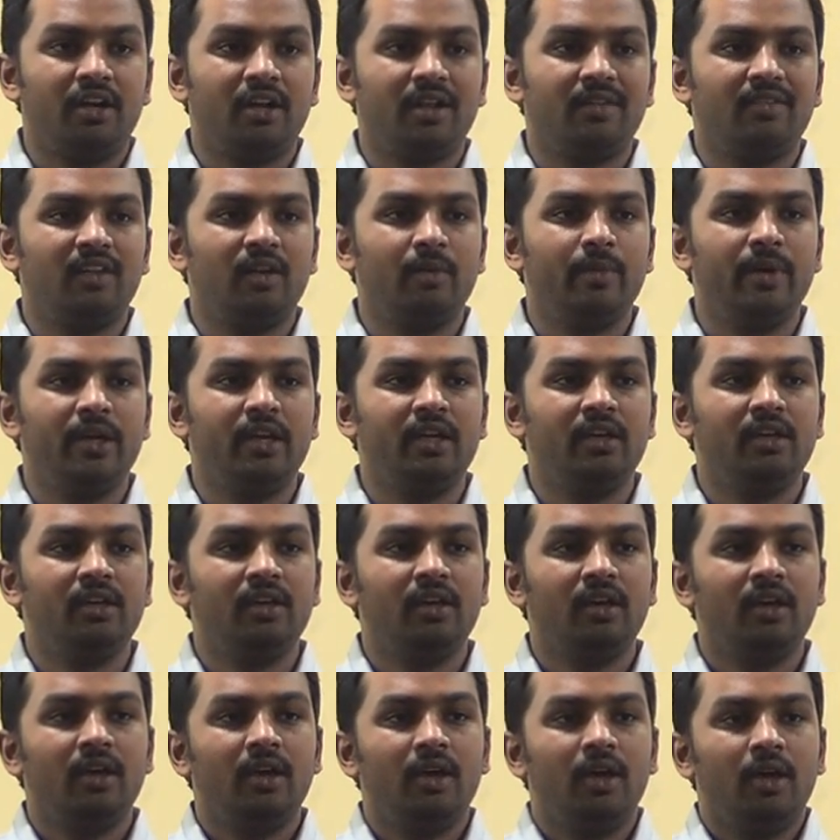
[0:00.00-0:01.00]
entry will
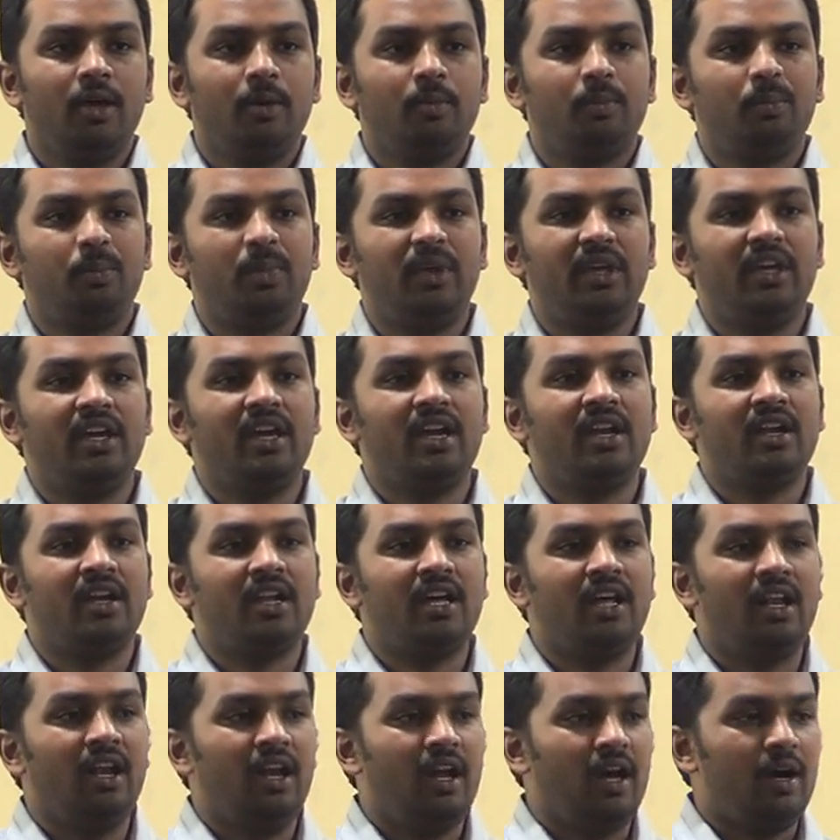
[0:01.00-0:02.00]
be
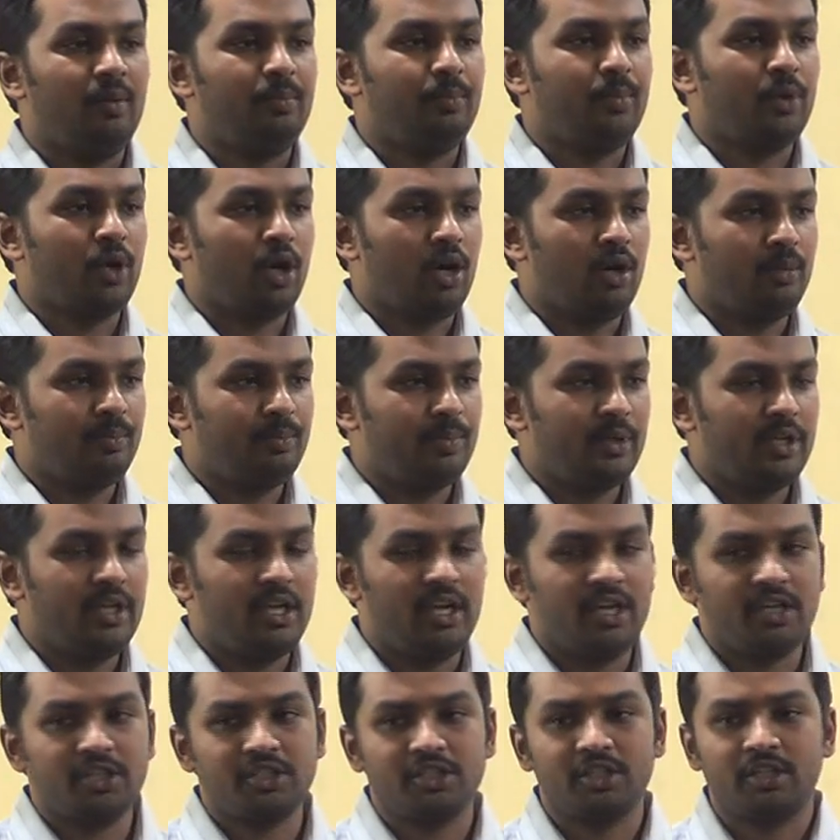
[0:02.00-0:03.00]
P&L
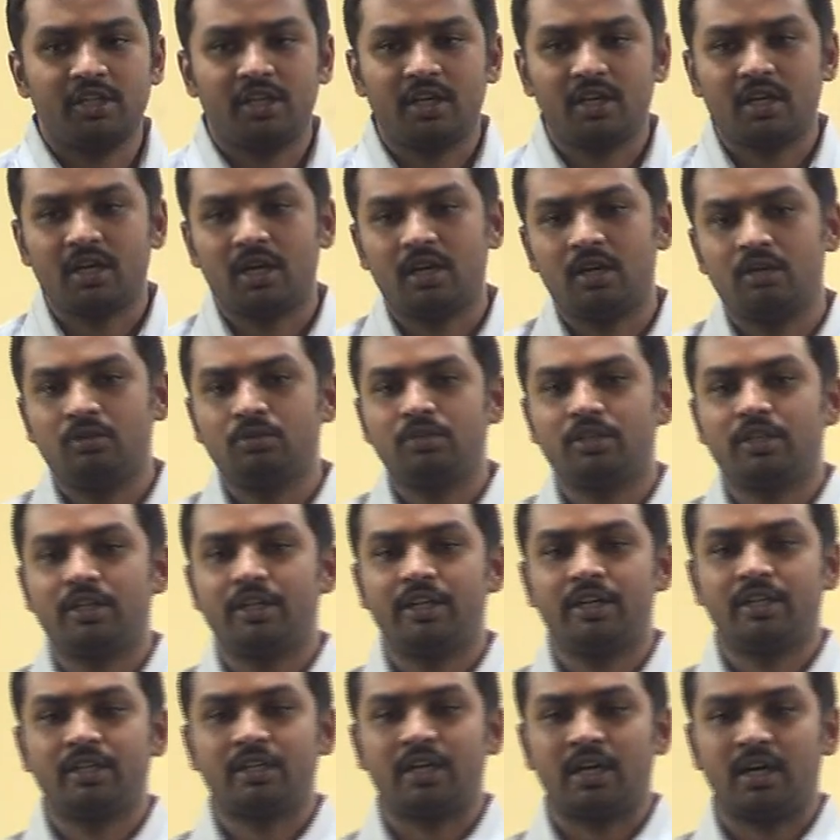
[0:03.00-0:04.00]
appropriation account
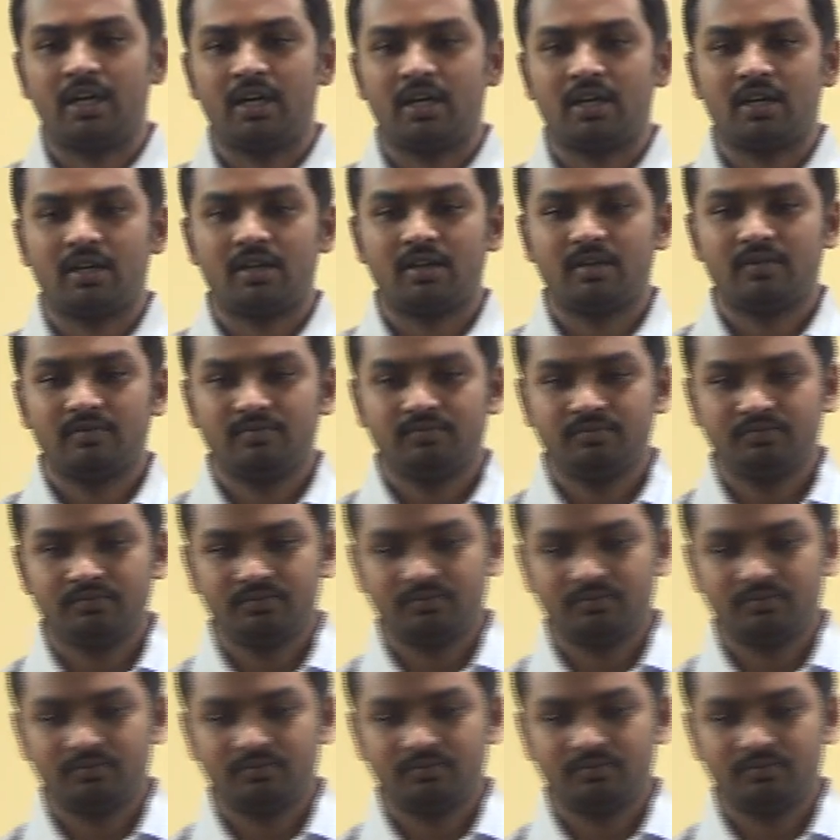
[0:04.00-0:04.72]
debtor,